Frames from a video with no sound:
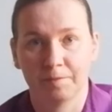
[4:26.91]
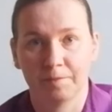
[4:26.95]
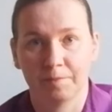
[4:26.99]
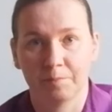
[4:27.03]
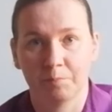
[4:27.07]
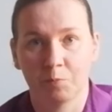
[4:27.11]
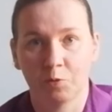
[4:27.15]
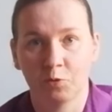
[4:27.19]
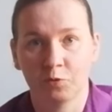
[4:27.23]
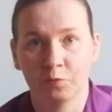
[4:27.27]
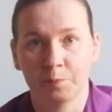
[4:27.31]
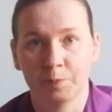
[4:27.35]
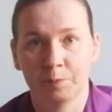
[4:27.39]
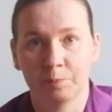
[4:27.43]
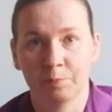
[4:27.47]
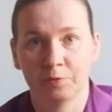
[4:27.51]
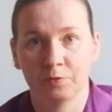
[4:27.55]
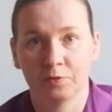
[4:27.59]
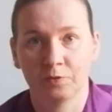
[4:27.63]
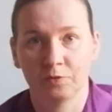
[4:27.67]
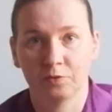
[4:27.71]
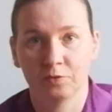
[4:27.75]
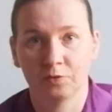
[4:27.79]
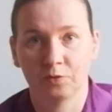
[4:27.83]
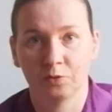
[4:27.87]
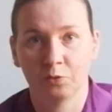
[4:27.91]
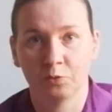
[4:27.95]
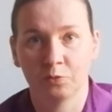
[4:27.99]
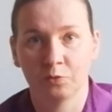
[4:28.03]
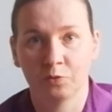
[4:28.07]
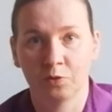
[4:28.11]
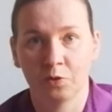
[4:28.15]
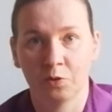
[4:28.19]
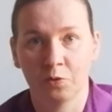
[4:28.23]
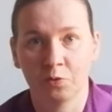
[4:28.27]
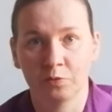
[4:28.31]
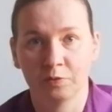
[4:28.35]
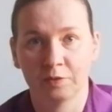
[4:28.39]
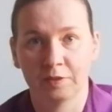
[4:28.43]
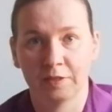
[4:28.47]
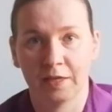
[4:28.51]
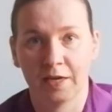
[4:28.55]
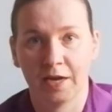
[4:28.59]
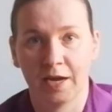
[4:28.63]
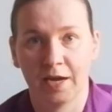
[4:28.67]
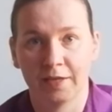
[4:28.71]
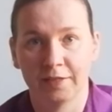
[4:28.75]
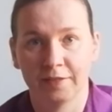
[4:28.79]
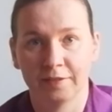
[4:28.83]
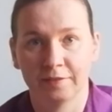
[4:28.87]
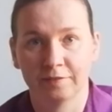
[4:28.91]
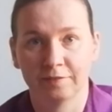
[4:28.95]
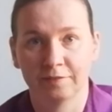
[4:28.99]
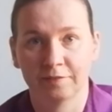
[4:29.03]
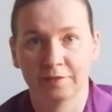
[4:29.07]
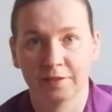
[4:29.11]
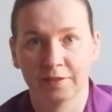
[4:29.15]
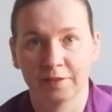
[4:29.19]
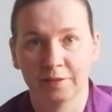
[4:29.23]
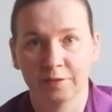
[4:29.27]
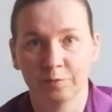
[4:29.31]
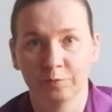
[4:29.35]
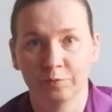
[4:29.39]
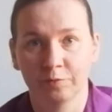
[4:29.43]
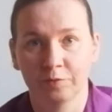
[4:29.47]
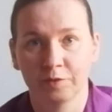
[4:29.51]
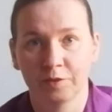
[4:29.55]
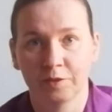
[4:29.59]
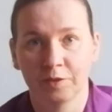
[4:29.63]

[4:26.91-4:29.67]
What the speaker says: most people don't know their higher self